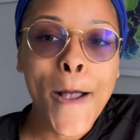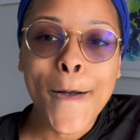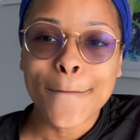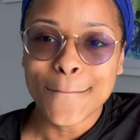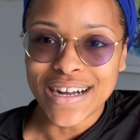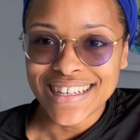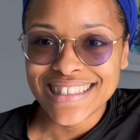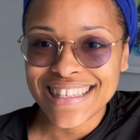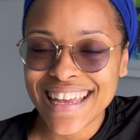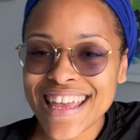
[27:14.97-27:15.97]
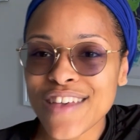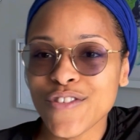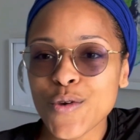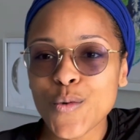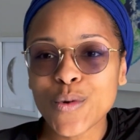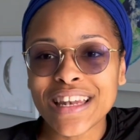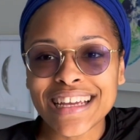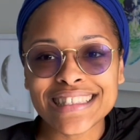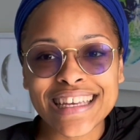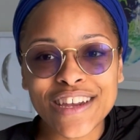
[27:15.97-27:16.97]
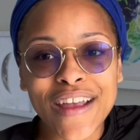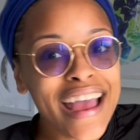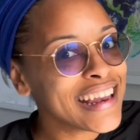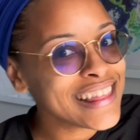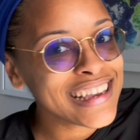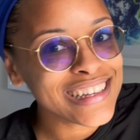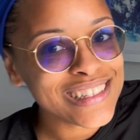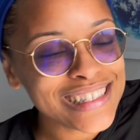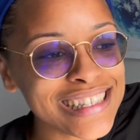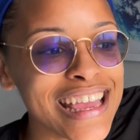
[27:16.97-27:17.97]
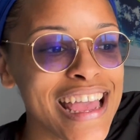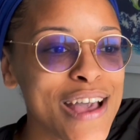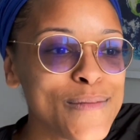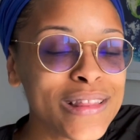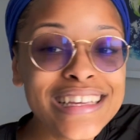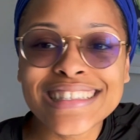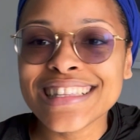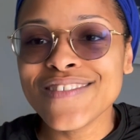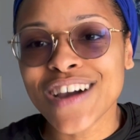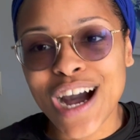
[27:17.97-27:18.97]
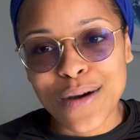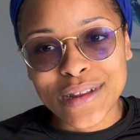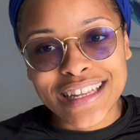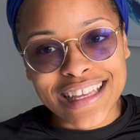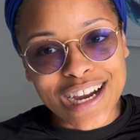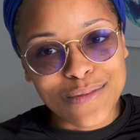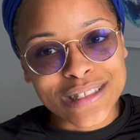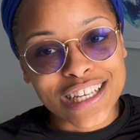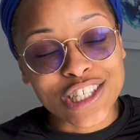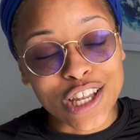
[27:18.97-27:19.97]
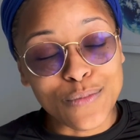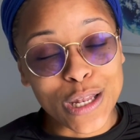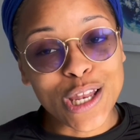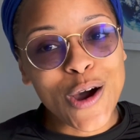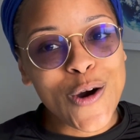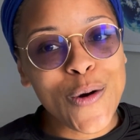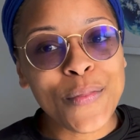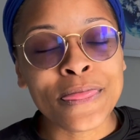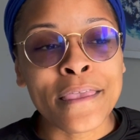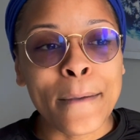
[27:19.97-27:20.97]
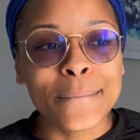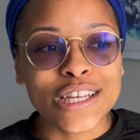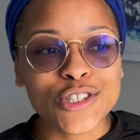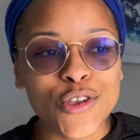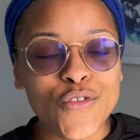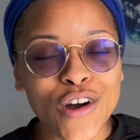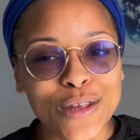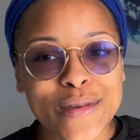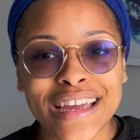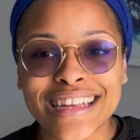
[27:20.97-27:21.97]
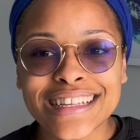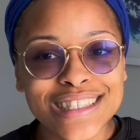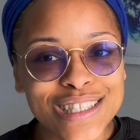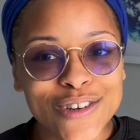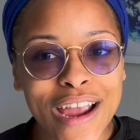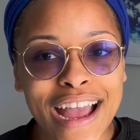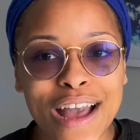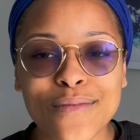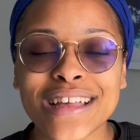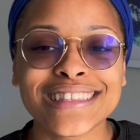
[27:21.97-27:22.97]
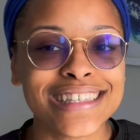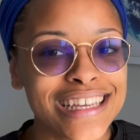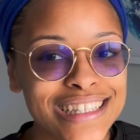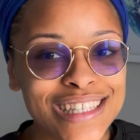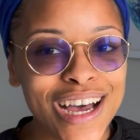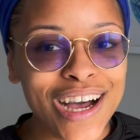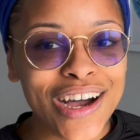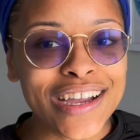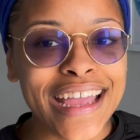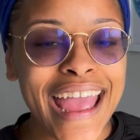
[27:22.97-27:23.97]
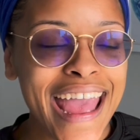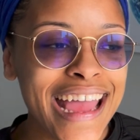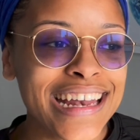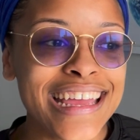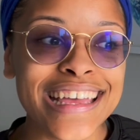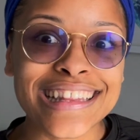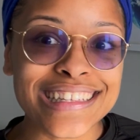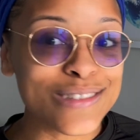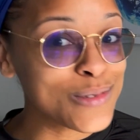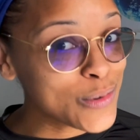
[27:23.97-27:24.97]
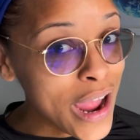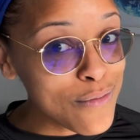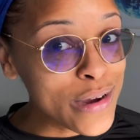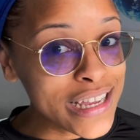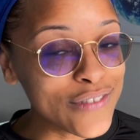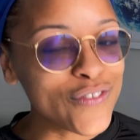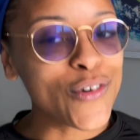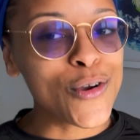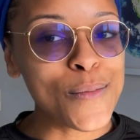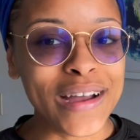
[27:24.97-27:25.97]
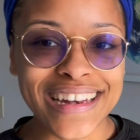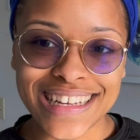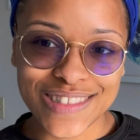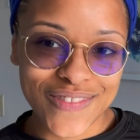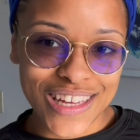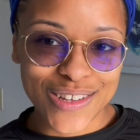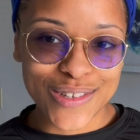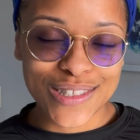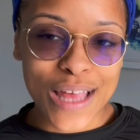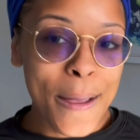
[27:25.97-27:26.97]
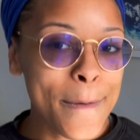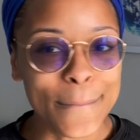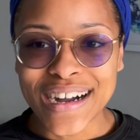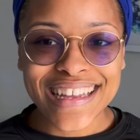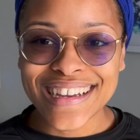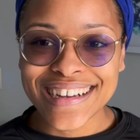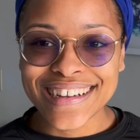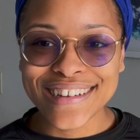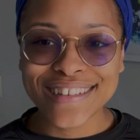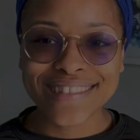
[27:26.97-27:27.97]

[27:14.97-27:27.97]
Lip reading: but if you would like to hear anything else, please leave a comment in the comment section below. Make sure you follow me on Instagram, TikTok, and hit that subscribe button for my next videos. Bye, y'all.